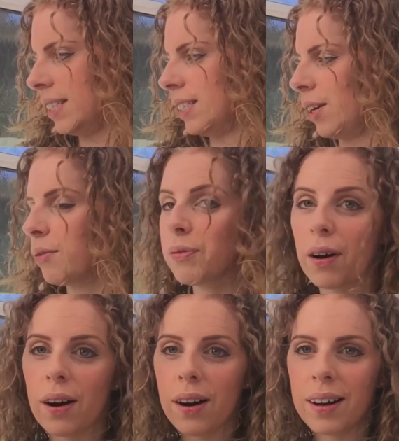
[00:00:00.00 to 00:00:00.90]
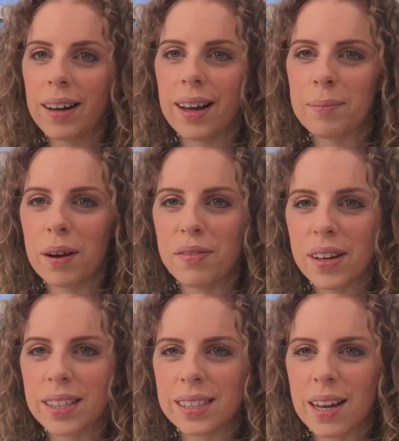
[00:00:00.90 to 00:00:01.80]
so far, my
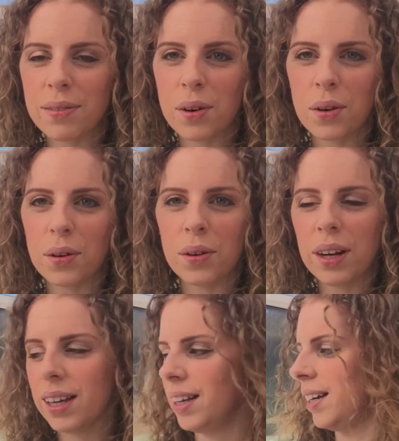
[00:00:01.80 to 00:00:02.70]
first ever haul.